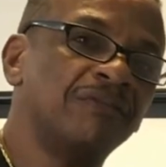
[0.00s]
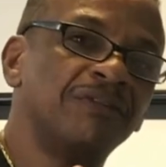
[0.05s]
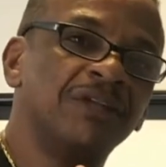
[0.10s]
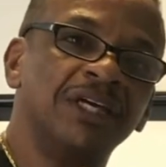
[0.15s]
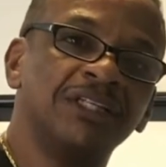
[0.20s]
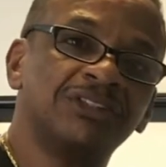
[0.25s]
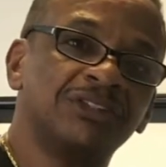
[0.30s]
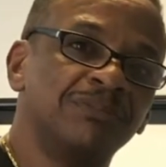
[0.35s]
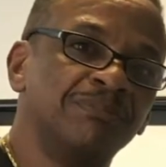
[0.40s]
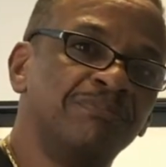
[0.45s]

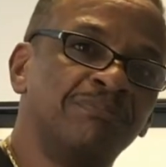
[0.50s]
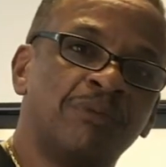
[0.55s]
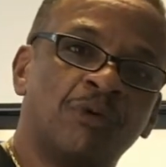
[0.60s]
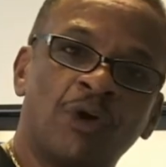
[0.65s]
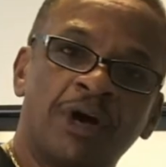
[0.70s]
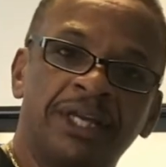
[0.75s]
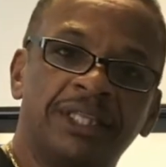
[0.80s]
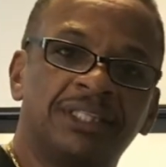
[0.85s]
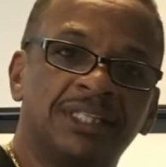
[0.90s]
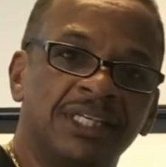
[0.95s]
There's some
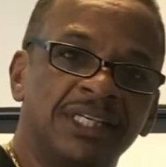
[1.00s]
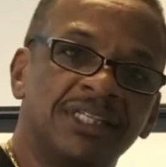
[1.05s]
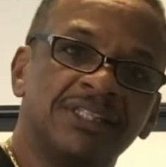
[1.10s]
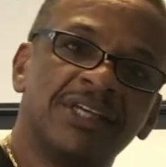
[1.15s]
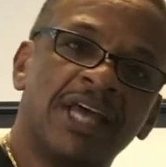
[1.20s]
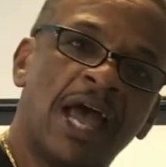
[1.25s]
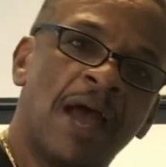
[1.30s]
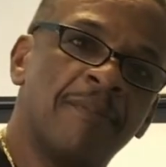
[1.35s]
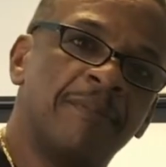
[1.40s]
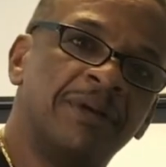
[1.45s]
great things
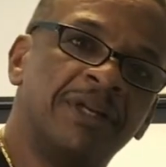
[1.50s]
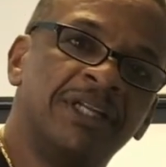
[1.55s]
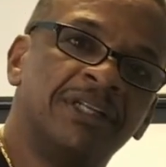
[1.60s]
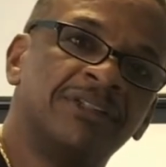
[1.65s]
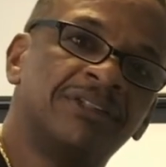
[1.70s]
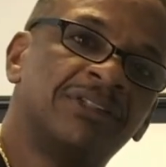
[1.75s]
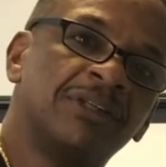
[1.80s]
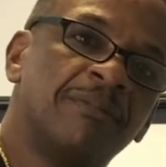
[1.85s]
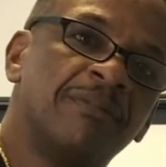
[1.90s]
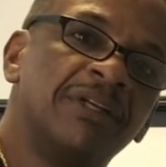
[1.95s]
happening
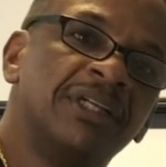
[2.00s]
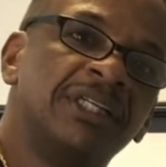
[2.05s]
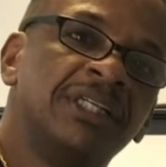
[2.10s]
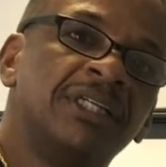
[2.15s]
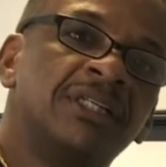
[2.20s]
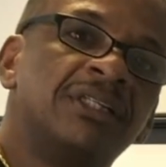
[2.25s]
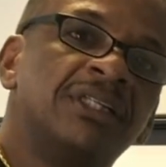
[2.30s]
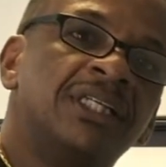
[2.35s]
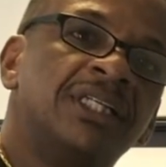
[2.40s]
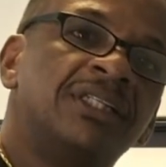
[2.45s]
in some of
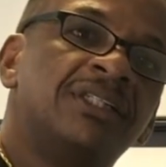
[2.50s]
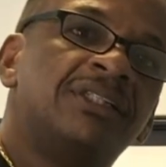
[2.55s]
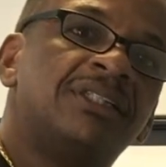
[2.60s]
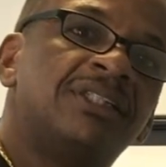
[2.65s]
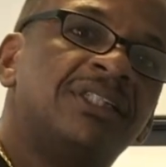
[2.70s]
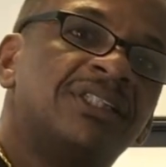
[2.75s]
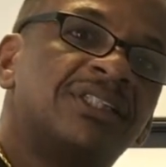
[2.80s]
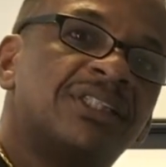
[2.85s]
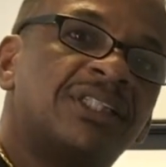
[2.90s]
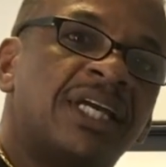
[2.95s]
the
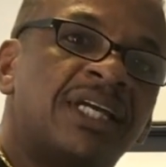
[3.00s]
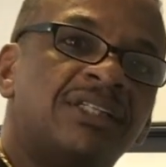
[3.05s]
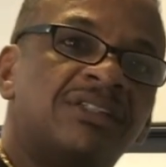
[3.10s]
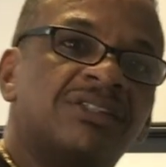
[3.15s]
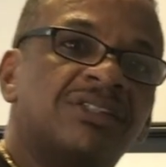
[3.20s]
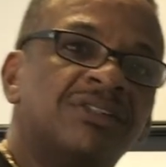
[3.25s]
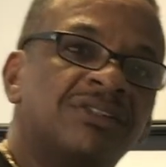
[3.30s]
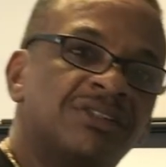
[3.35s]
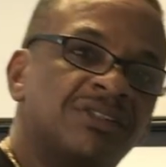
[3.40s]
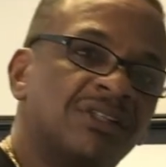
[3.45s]

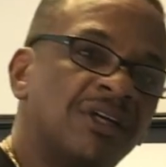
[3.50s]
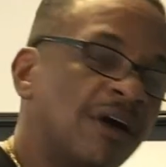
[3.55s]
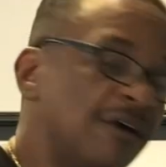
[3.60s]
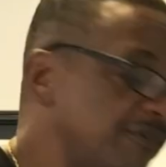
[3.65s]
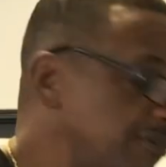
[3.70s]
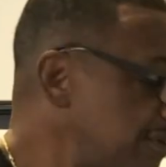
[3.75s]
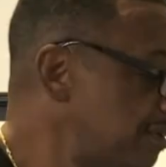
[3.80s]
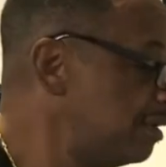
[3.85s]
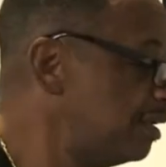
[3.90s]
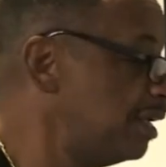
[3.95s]
states and
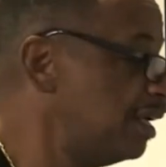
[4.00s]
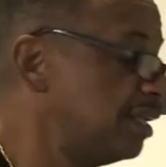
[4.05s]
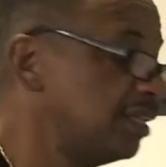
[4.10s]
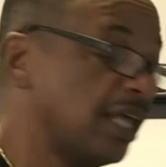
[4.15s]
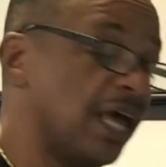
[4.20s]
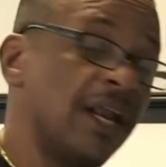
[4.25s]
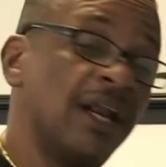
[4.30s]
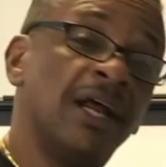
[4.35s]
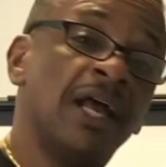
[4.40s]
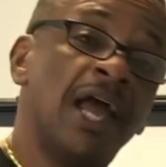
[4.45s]
stuff
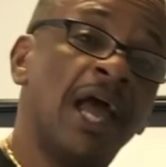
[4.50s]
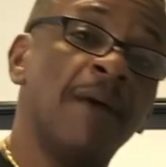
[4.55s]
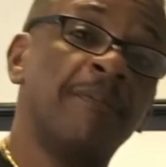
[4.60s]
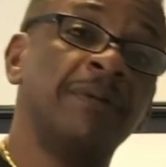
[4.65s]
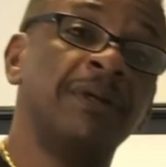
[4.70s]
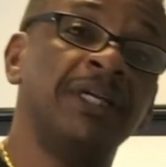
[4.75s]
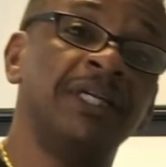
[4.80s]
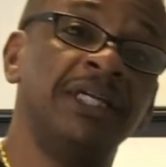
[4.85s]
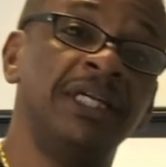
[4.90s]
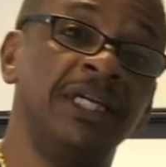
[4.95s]
that are
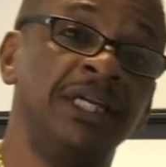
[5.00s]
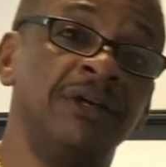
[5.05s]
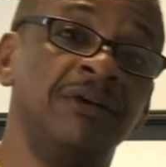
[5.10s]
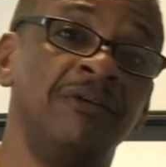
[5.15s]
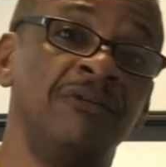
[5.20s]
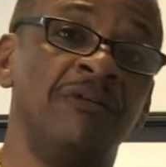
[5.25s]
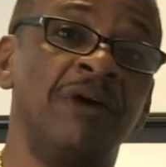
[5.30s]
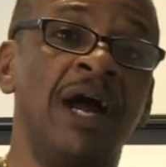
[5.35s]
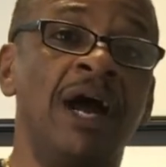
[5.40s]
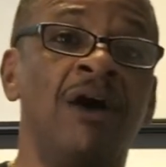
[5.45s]
happening in
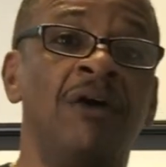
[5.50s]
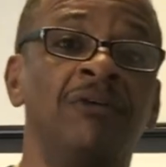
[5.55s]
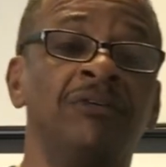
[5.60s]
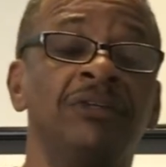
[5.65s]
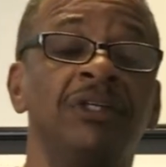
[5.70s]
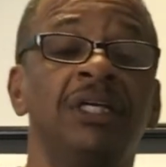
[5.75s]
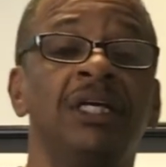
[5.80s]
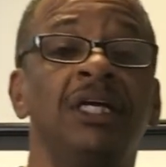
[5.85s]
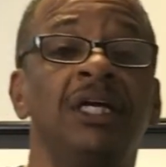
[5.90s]
and around